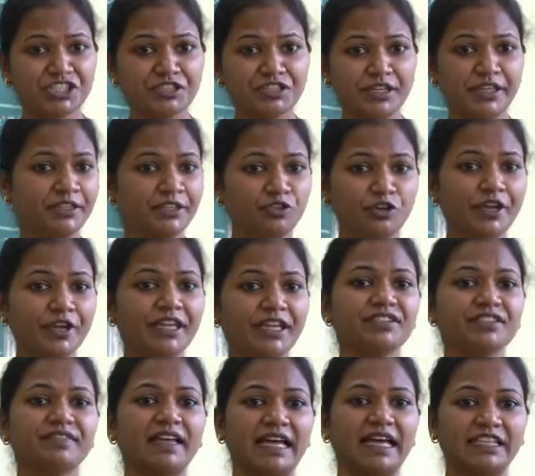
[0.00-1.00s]

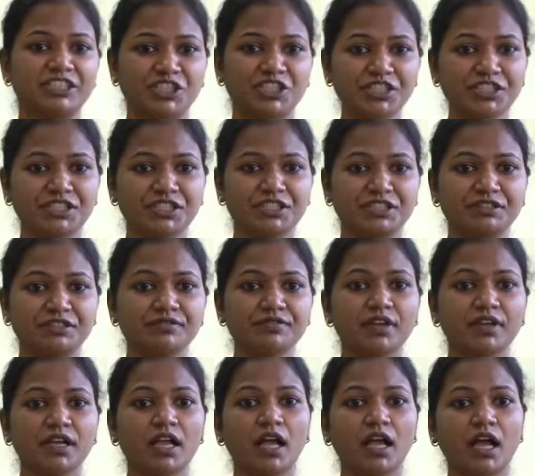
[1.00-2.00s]
interrogative adjective
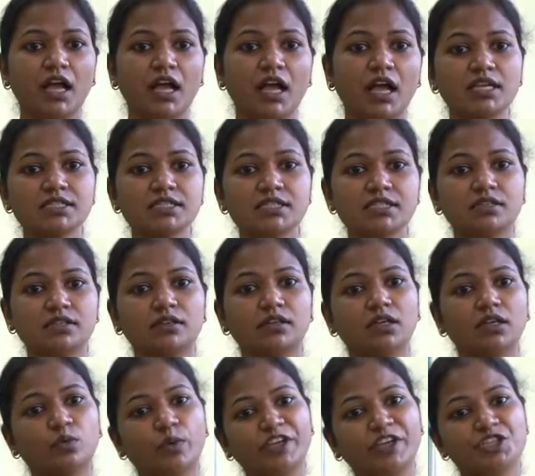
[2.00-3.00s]
asks a
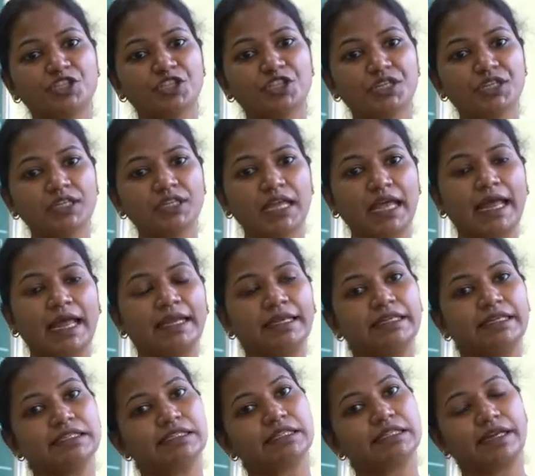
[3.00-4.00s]
question and
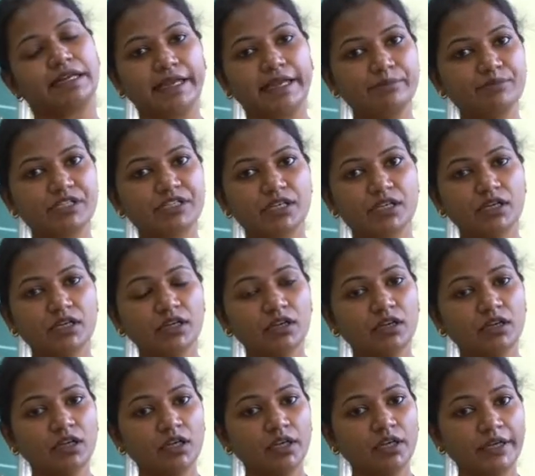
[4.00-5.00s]
describes
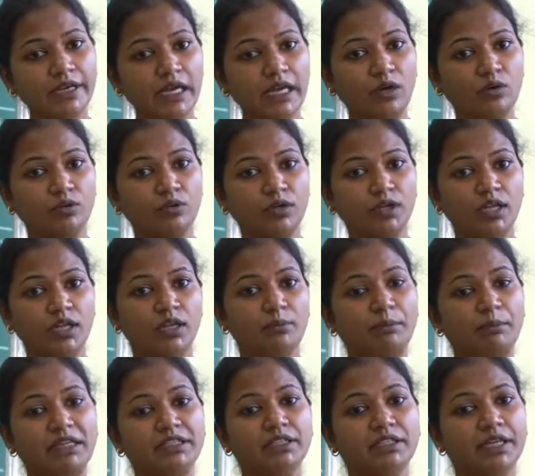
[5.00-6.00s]
a noun,
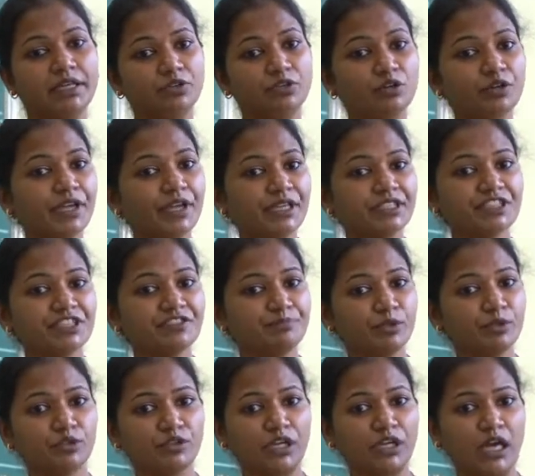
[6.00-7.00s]
but interrogative
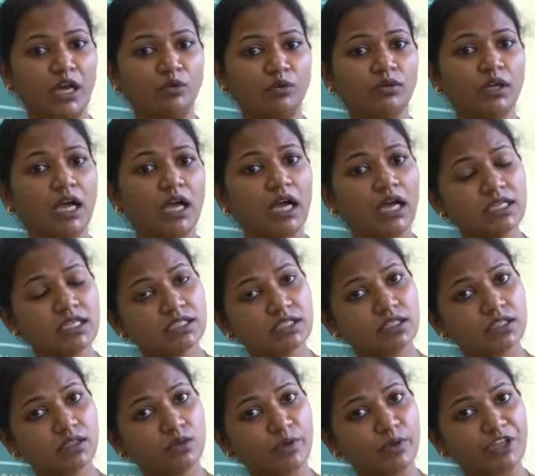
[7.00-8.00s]
pronoun asks
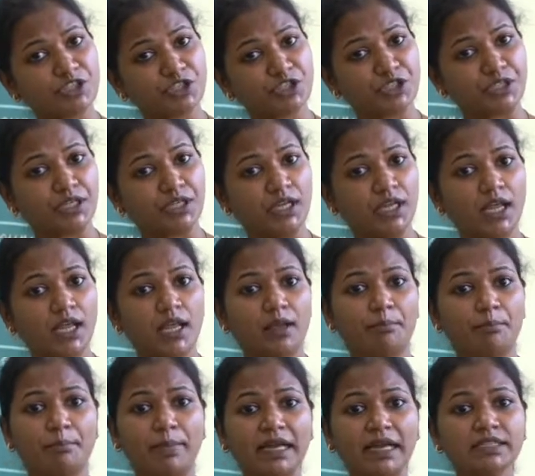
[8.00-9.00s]
a question
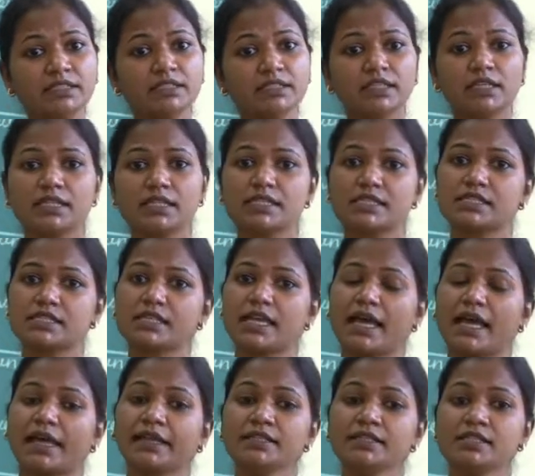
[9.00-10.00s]
but
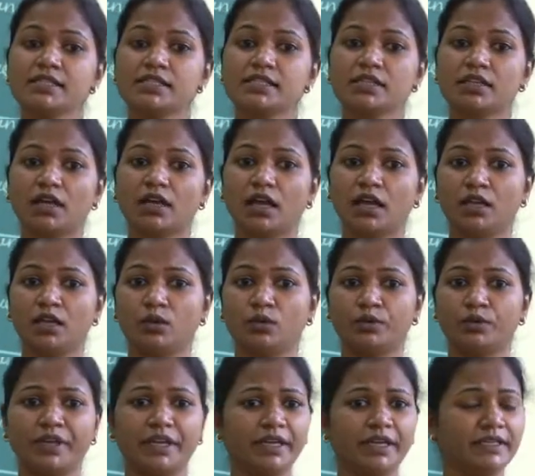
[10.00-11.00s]
stands
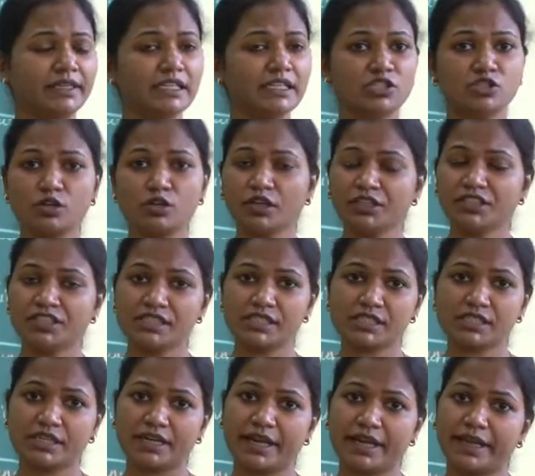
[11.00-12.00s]
alone. It does not
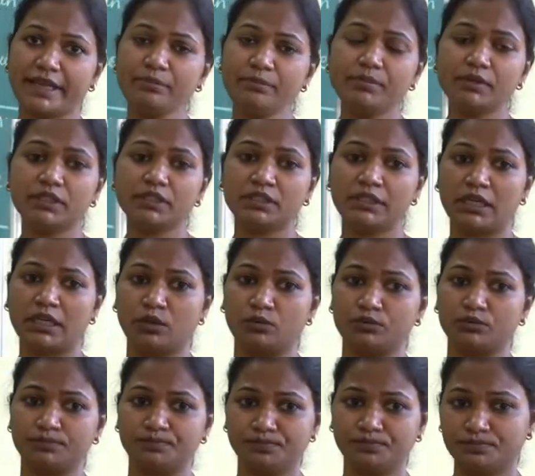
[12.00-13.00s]
describe a
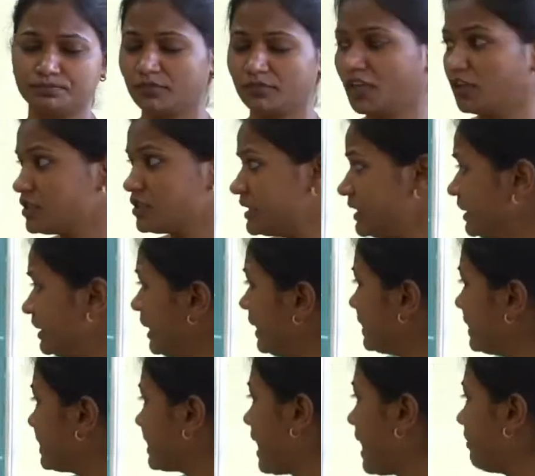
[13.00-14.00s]
noun. Now see the
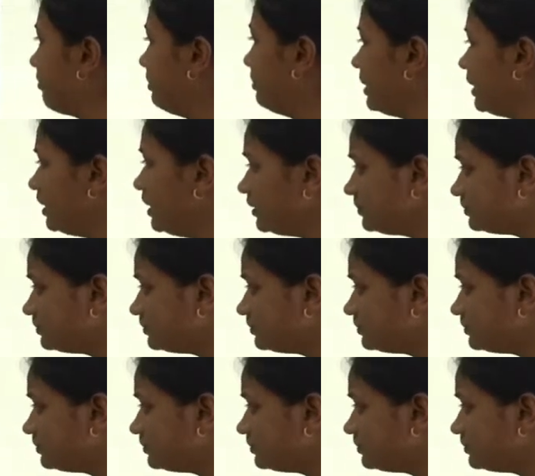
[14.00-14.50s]
example.